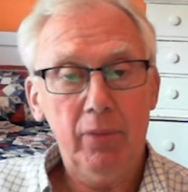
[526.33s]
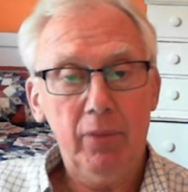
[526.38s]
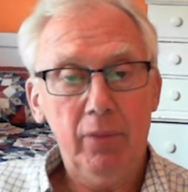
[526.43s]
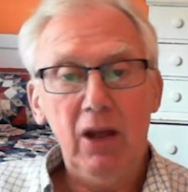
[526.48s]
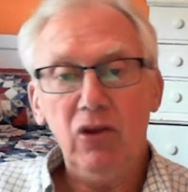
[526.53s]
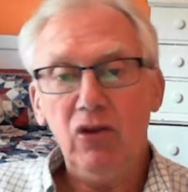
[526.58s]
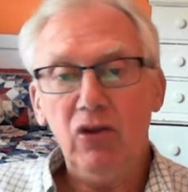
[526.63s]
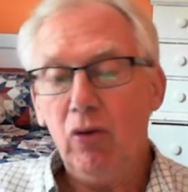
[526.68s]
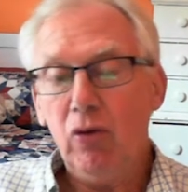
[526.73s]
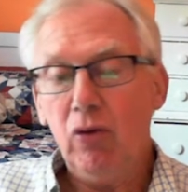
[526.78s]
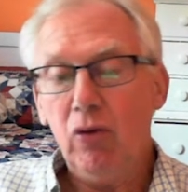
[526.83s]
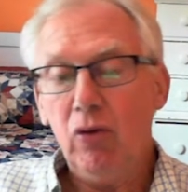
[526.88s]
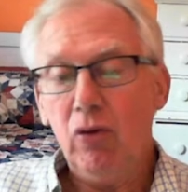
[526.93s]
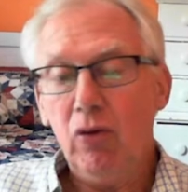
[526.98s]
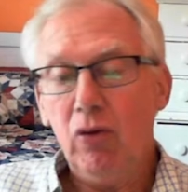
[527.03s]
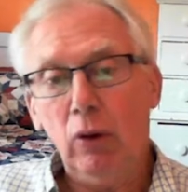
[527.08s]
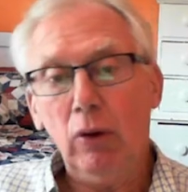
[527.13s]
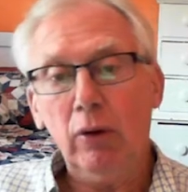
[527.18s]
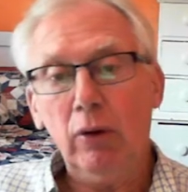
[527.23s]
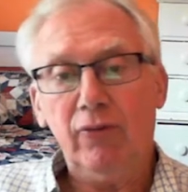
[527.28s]
you have
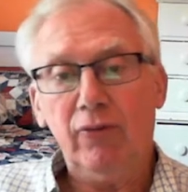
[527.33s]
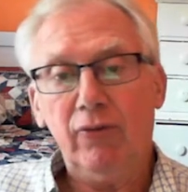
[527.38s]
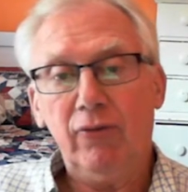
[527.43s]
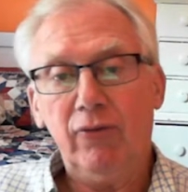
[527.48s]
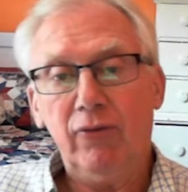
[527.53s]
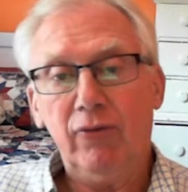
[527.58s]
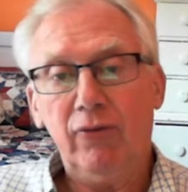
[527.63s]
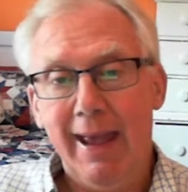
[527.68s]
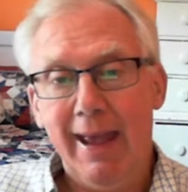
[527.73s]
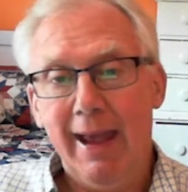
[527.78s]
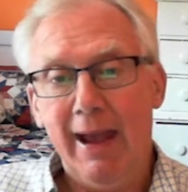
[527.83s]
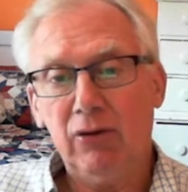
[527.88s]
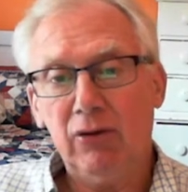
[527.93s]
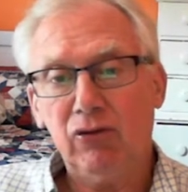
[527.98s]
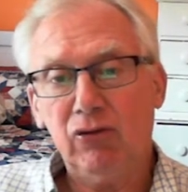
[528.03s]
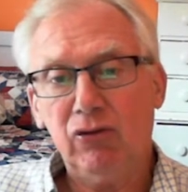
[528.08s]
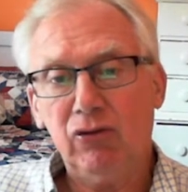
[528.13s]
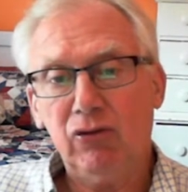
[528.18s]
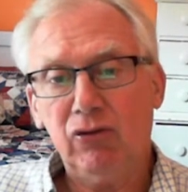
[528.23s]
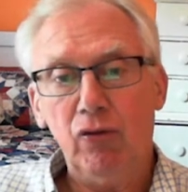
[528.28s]
to look for the
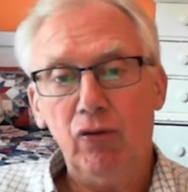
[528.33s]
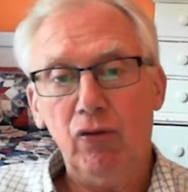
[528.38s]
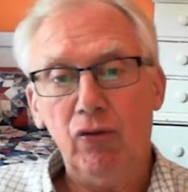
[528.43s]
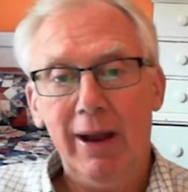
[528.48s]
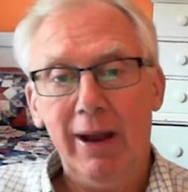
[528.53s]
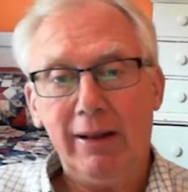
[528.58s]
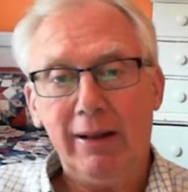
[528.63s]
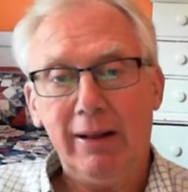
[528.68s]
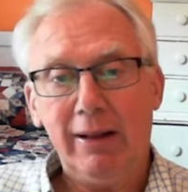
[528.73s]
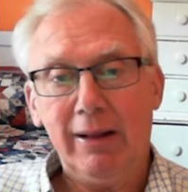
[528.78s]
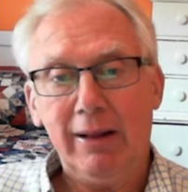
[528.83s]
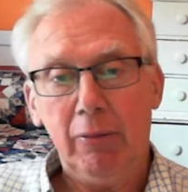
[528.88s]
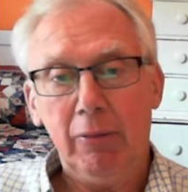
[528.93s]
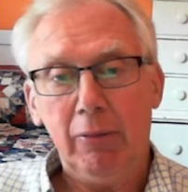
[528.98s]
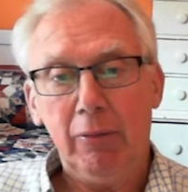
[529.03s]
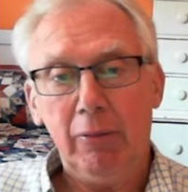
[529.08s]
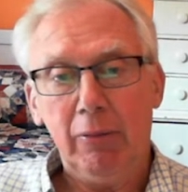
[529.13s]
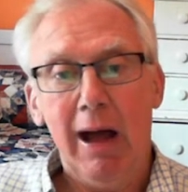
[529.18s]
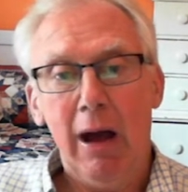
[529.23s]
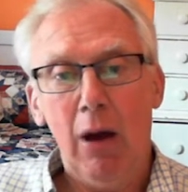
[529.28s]
actual direct labor
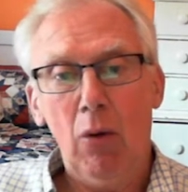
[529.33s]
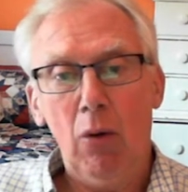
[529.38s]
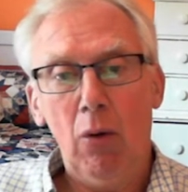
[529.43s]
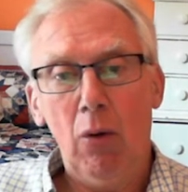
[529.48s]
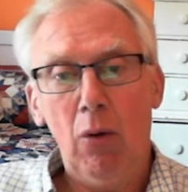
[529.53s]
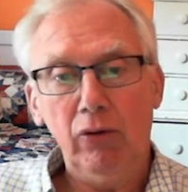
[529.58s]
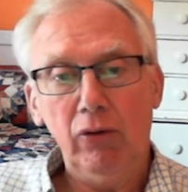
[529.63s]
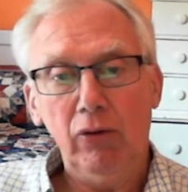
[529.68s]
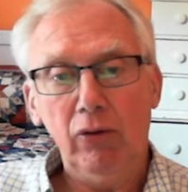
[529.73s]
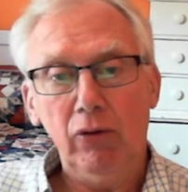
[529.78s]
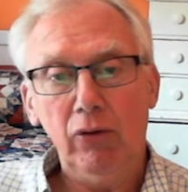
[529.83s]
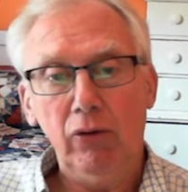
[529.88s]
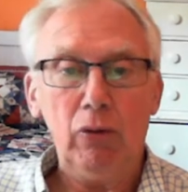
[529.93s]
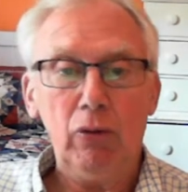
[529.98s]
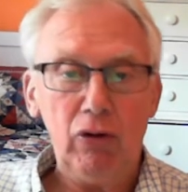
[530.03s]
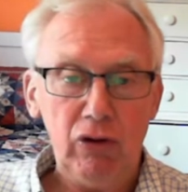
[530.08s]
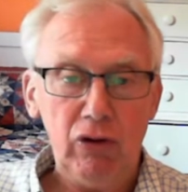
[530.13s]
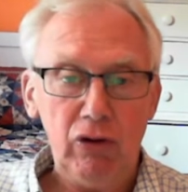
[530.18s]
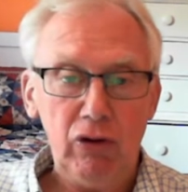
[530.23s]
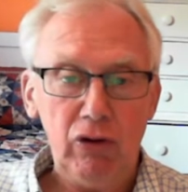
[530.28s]
hours that were
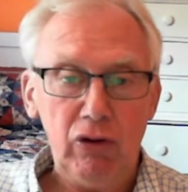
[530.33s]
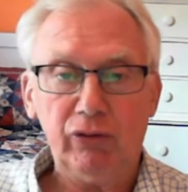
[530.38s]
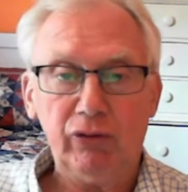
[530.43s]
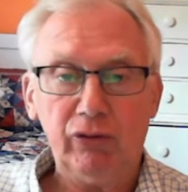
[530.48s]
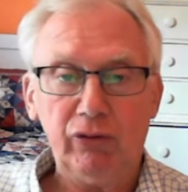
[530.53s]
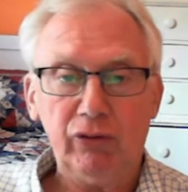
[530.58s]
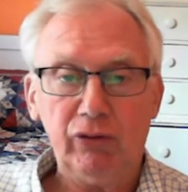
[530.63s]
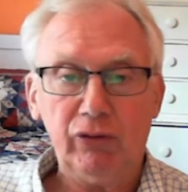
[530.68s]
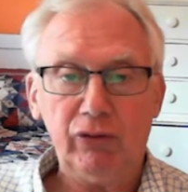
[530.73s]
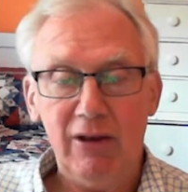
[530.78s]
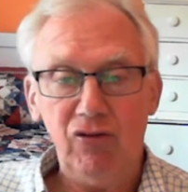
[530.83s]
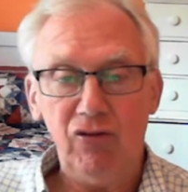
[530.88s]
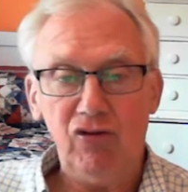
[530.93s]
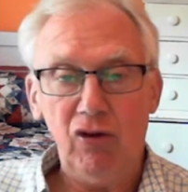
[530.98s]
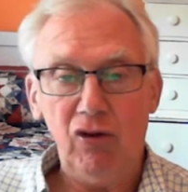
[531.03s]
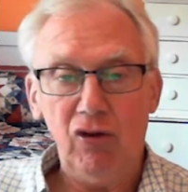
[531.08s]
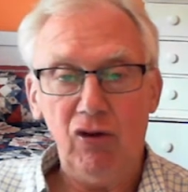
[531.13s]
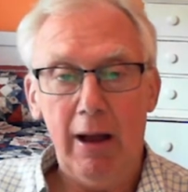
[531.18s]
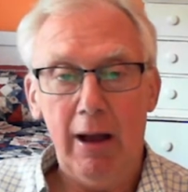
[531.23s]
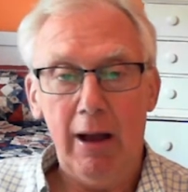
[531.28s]
used on that
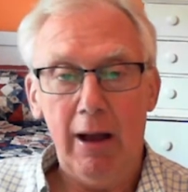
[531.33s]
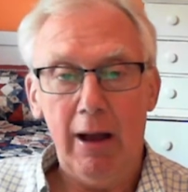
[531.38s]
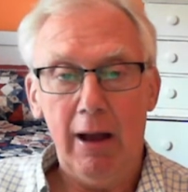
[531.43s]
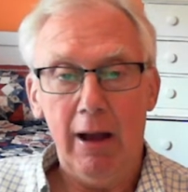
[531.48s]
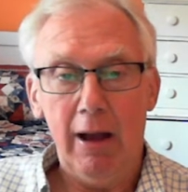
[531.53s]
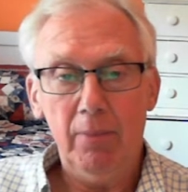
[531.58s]
job,